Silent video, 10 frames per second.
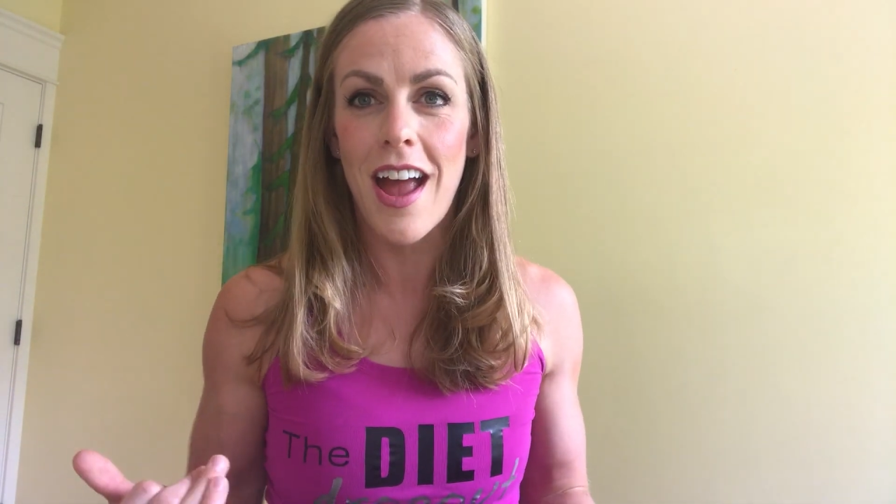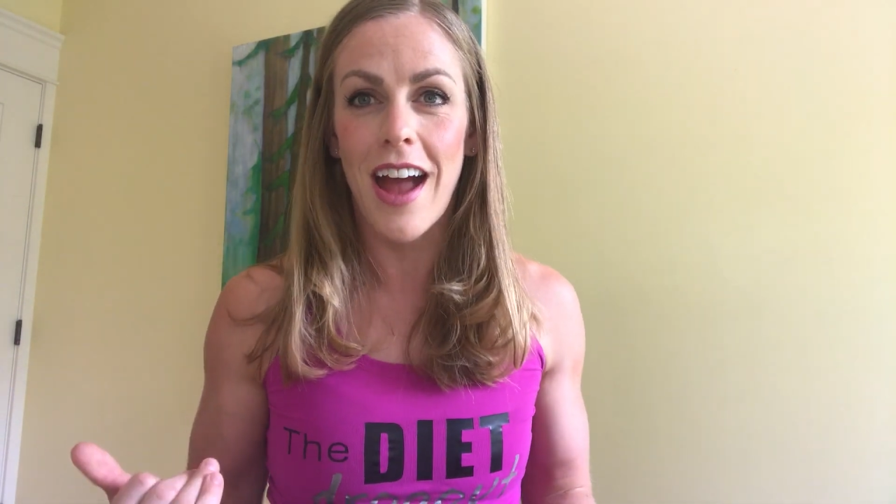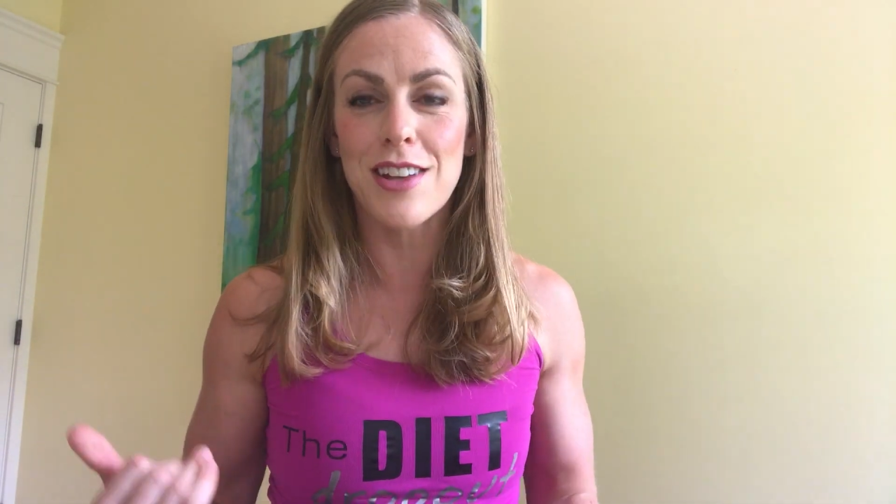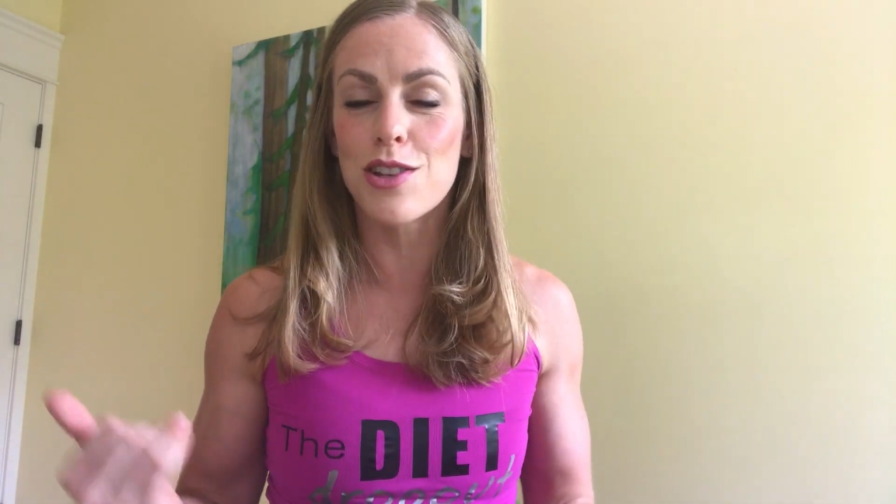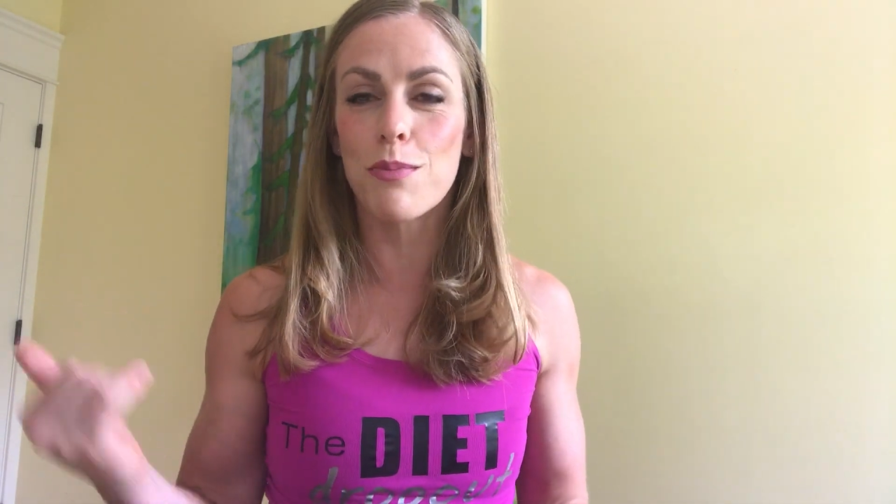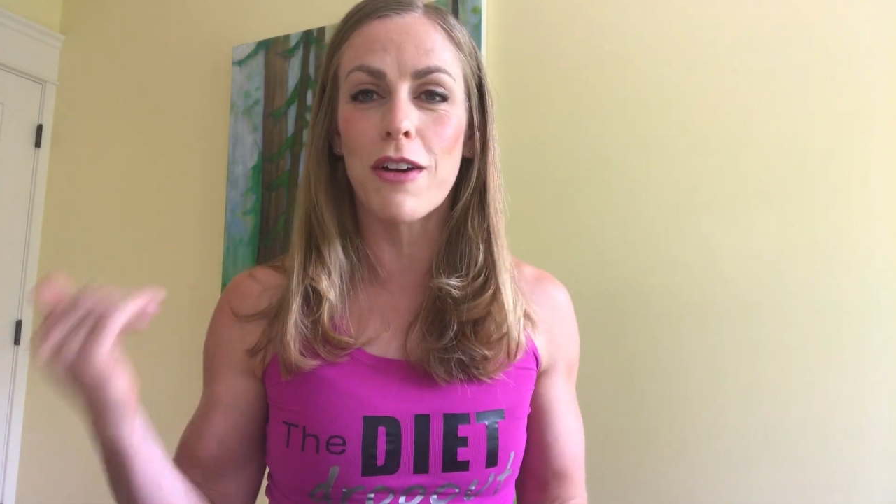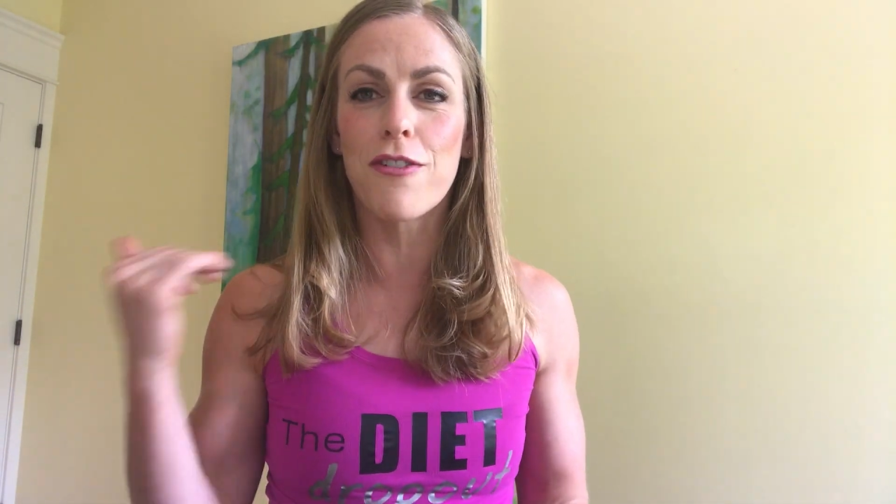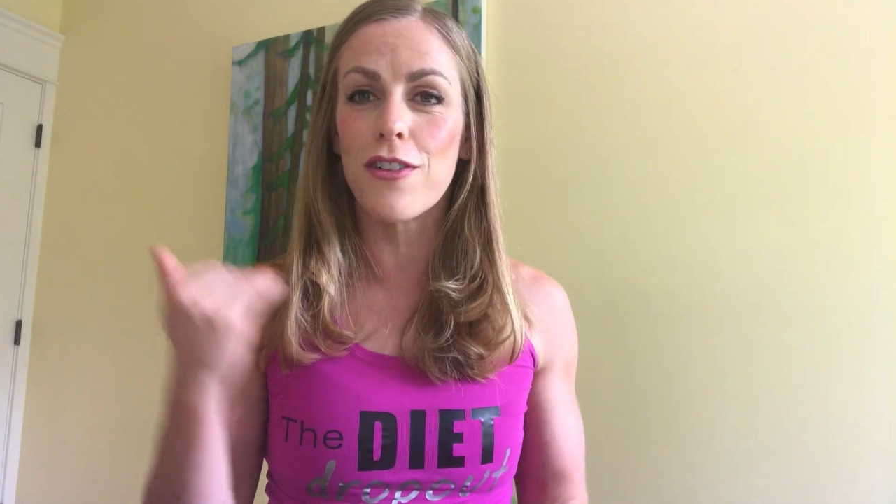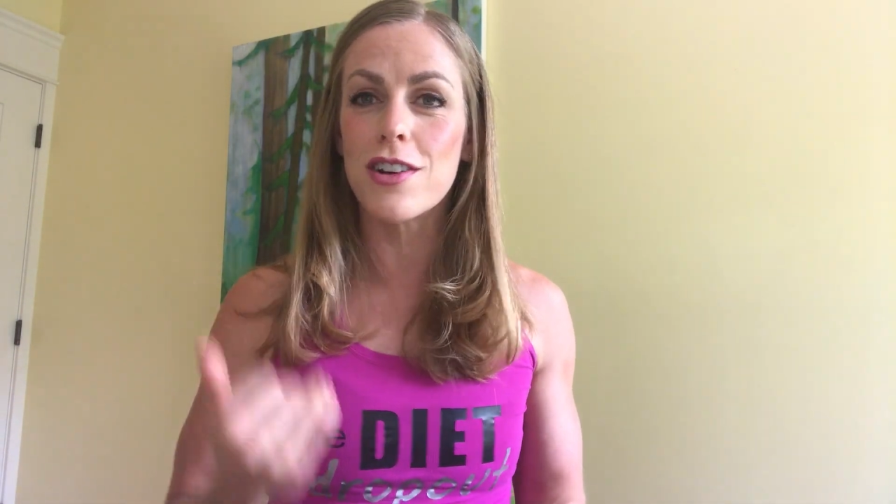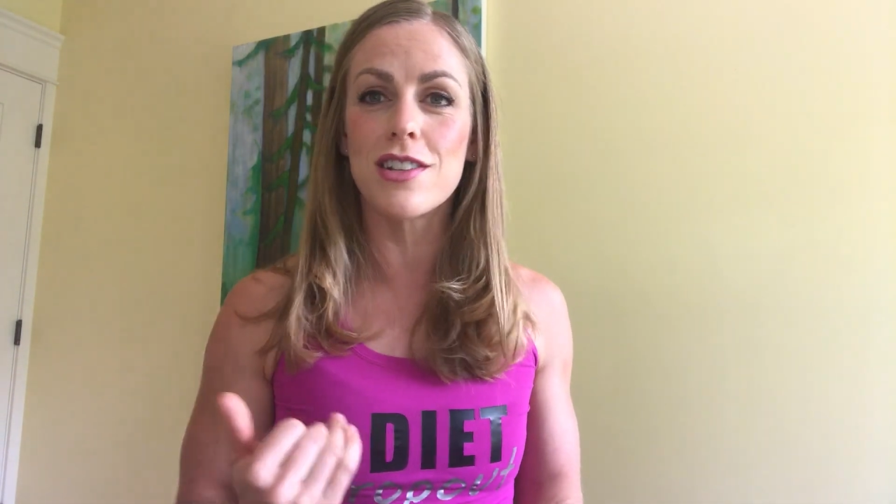And so my
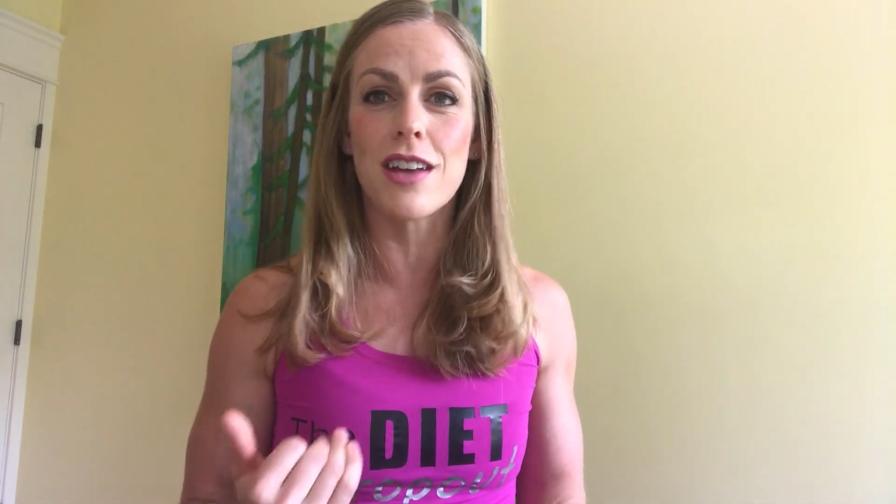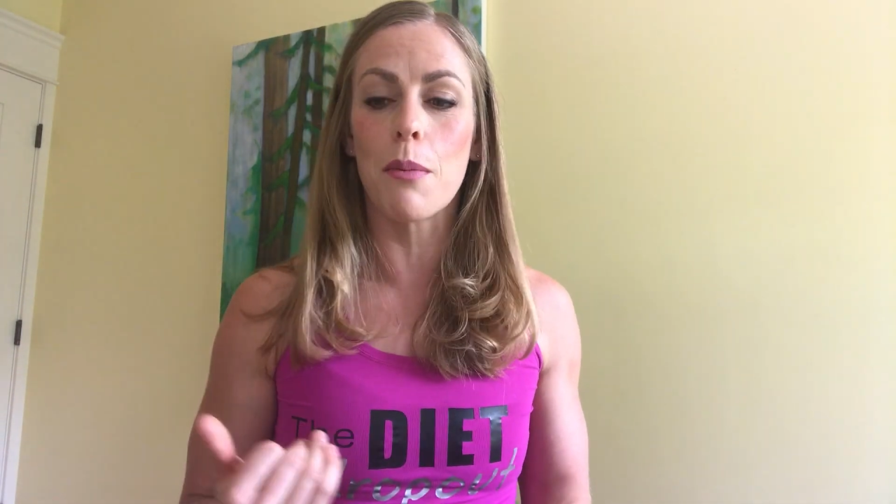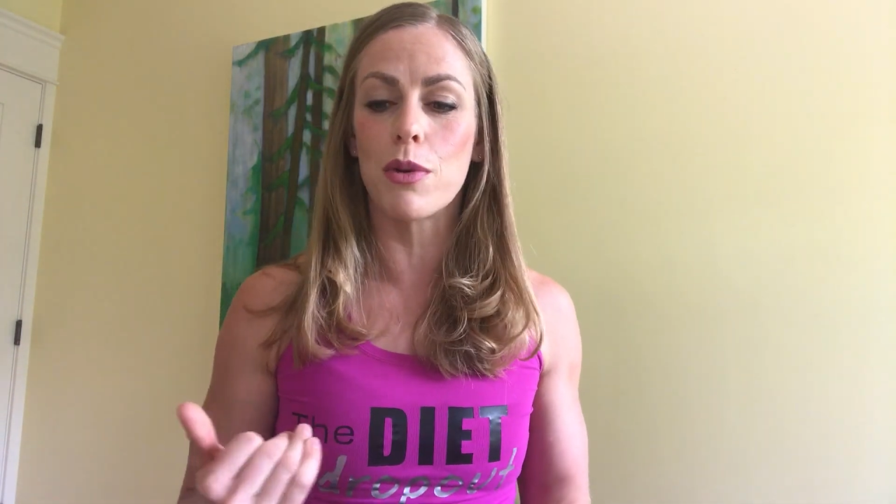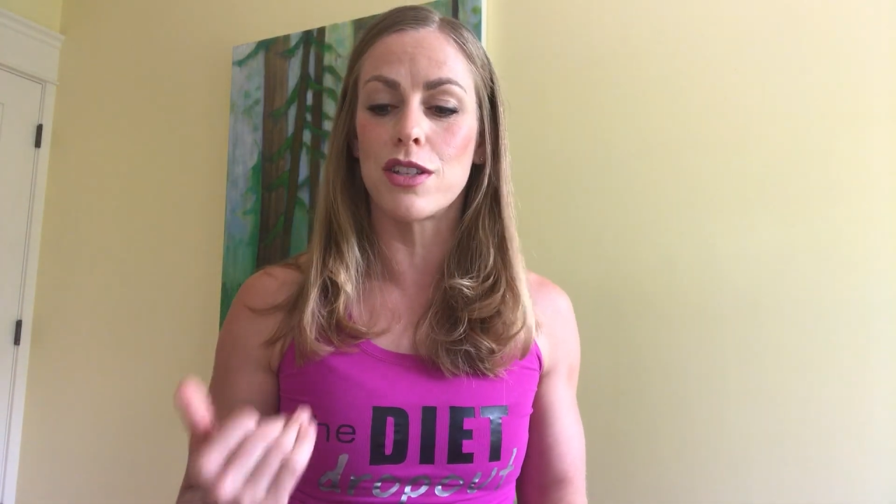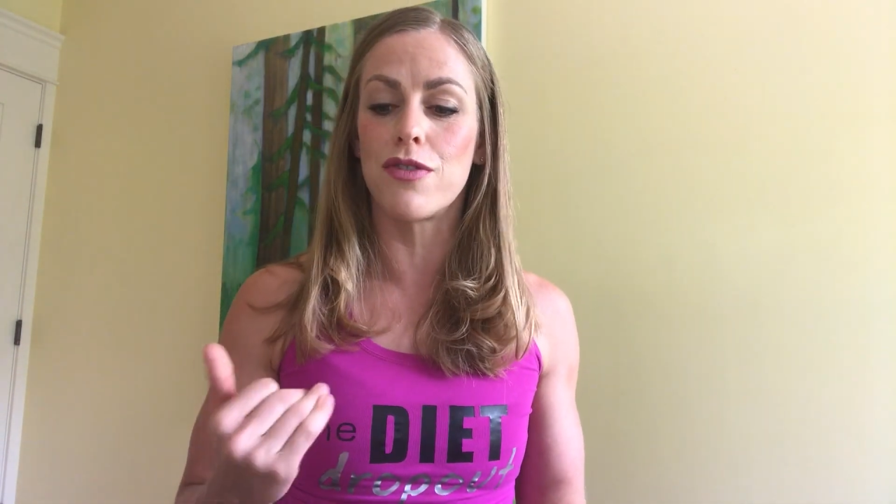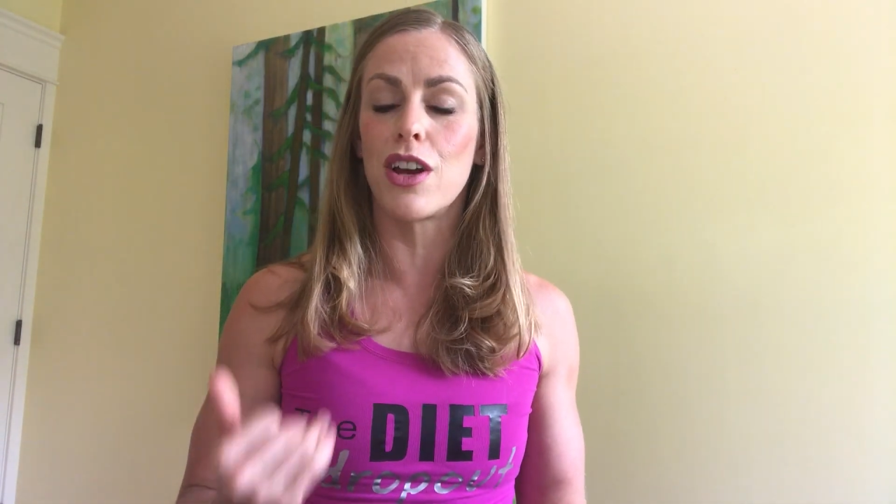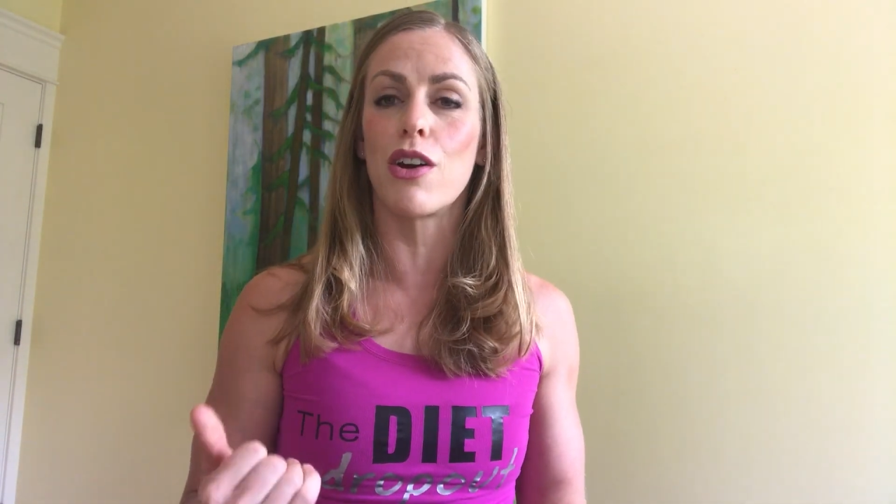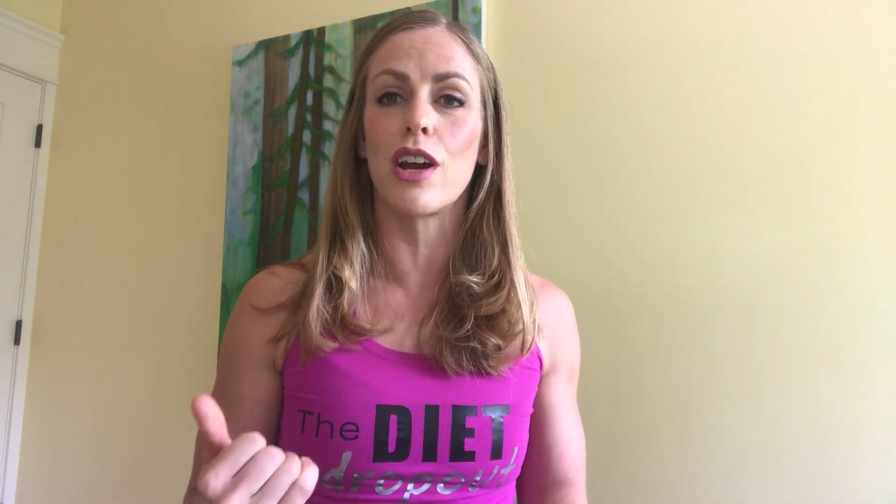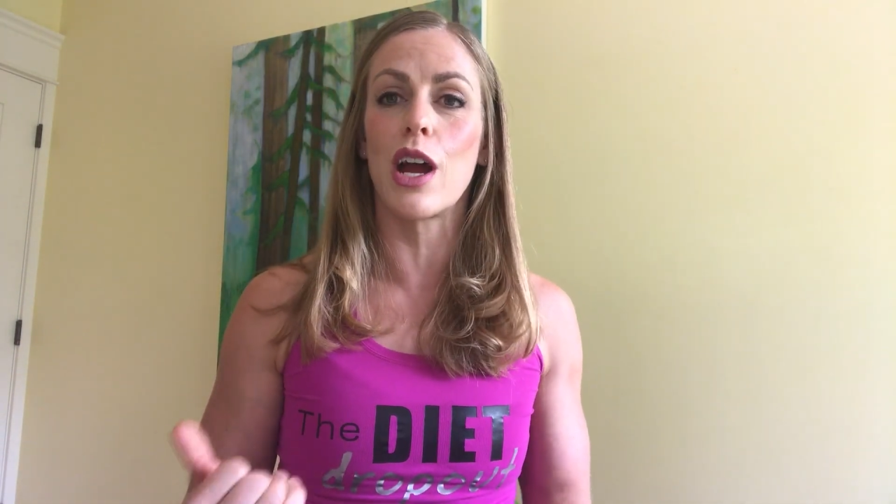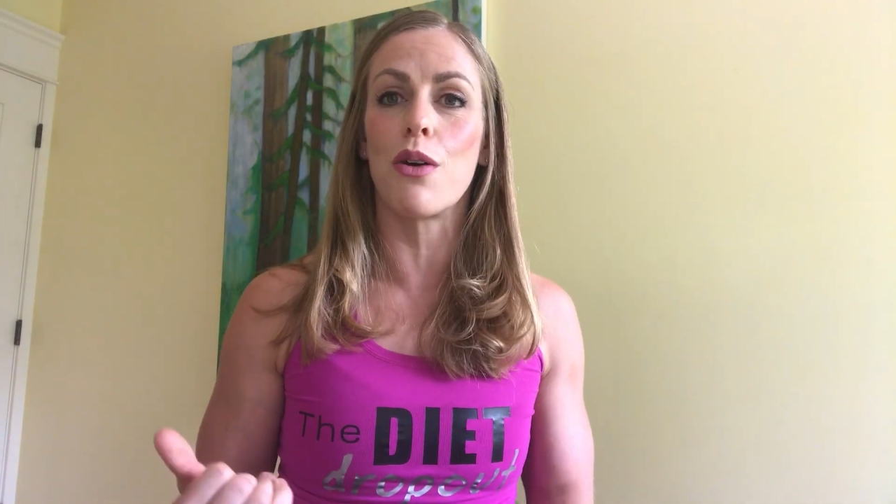first step was
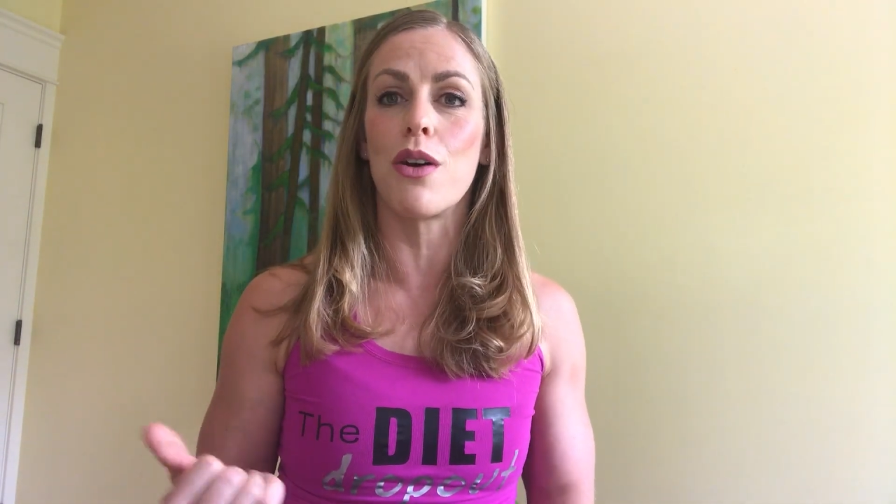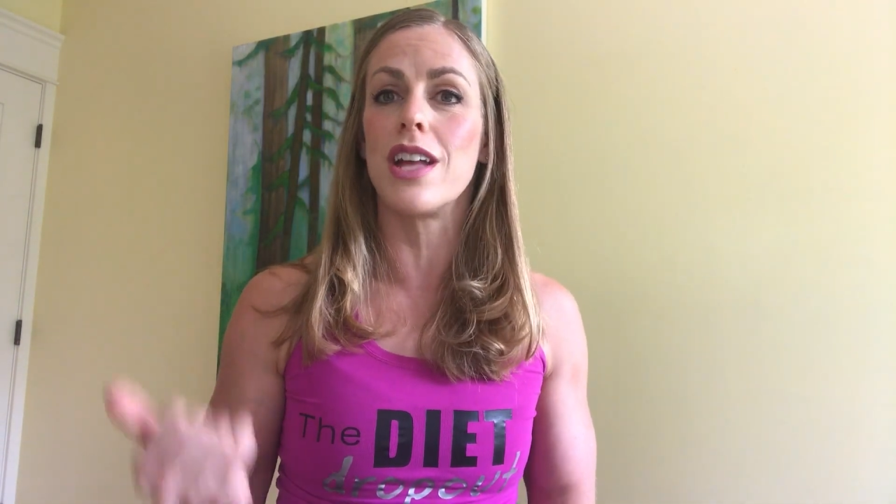figuring out